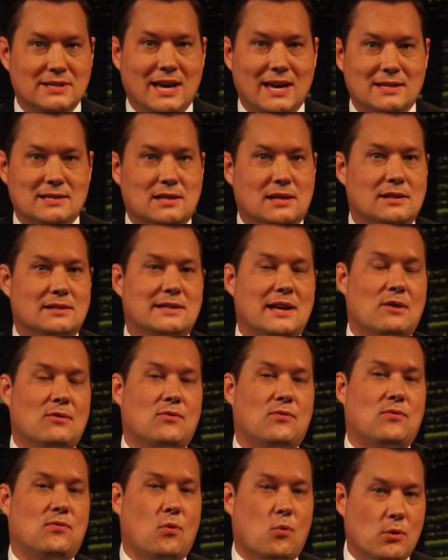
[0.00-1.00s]
Tesla is
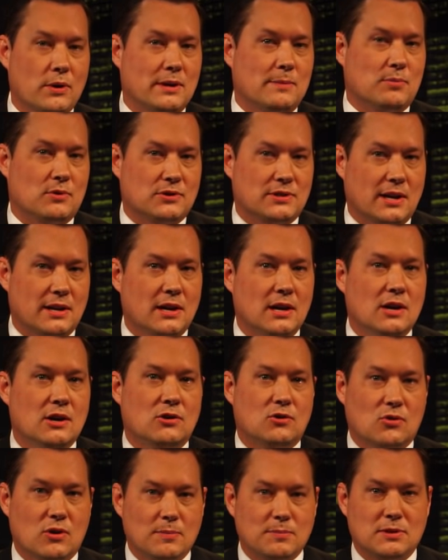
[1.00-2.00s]
down 40%.
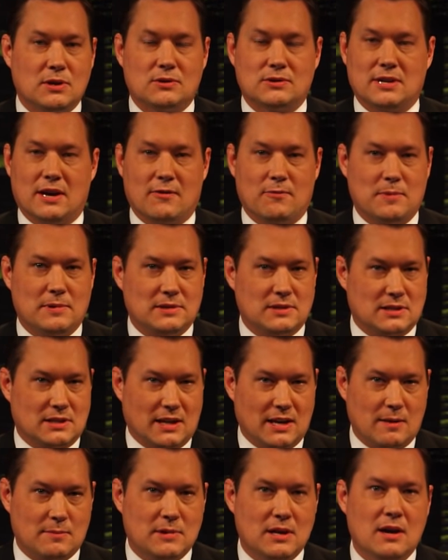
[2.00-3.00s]
Cryptos have been
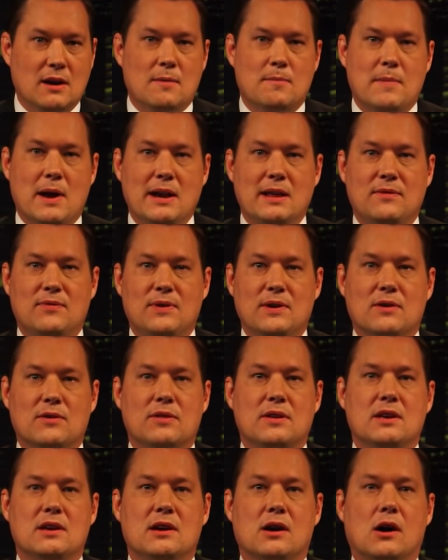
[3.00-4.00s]
slammed. Many fear
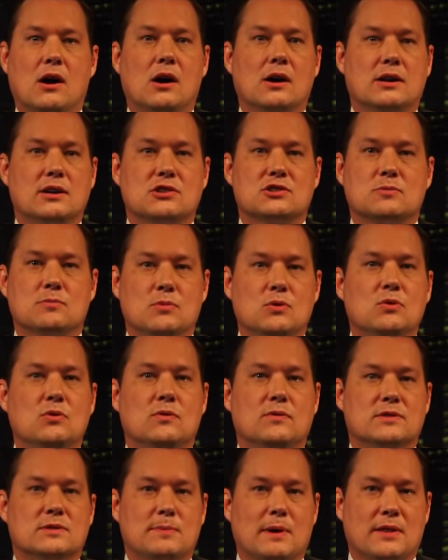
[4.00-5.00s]
the hawkish
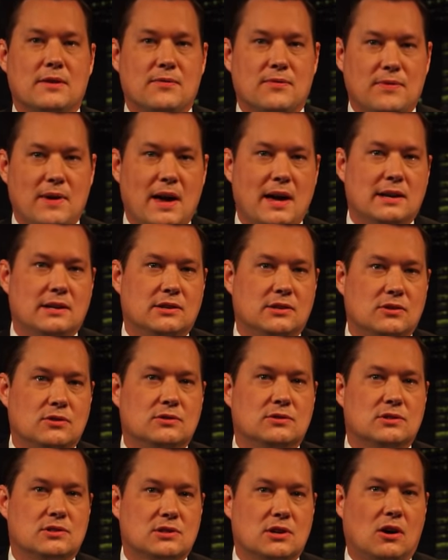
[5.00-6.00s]
moves by the Fed
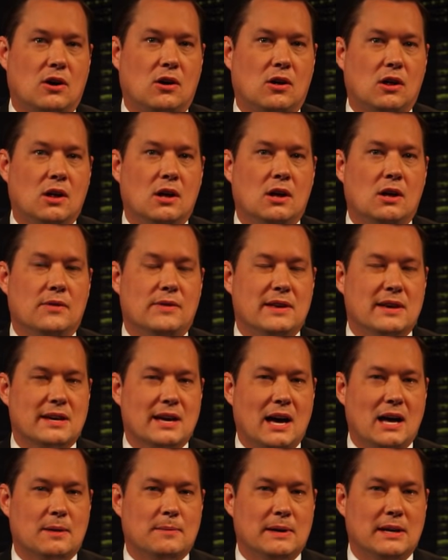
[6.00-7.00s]
could stall the
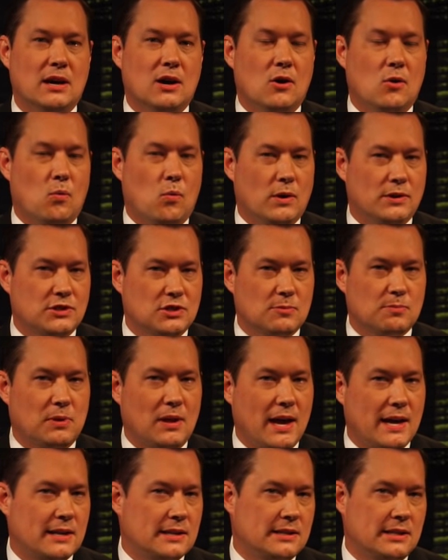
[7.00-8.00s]
economy. What's your
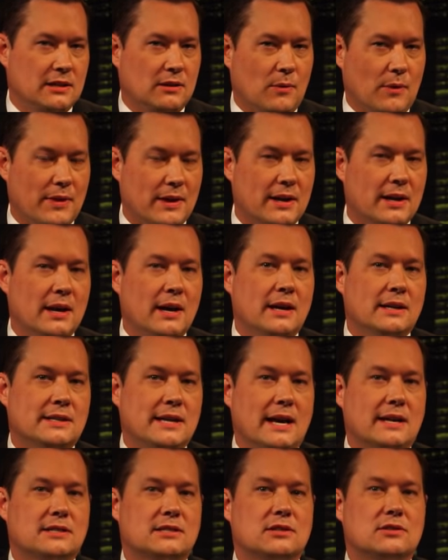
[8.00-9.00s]
plan to deal with it?
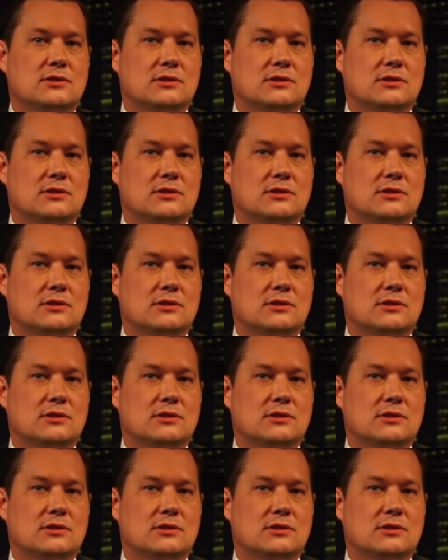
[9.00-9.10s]
Text